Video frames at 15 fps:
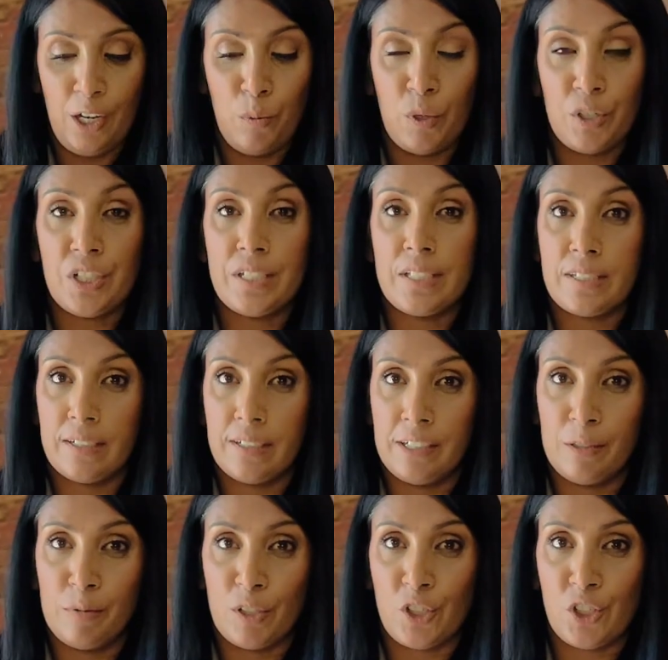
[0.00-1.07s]
which in
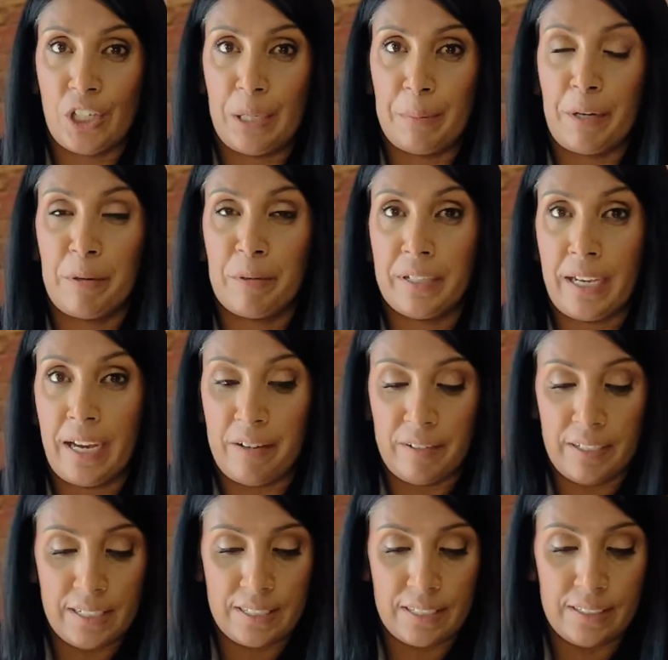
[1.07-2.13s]
turn will shape our
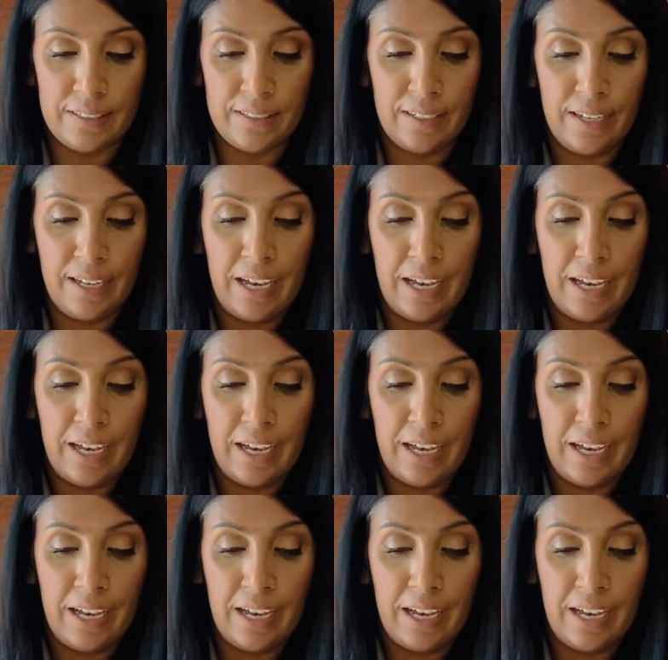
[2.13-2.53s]
character,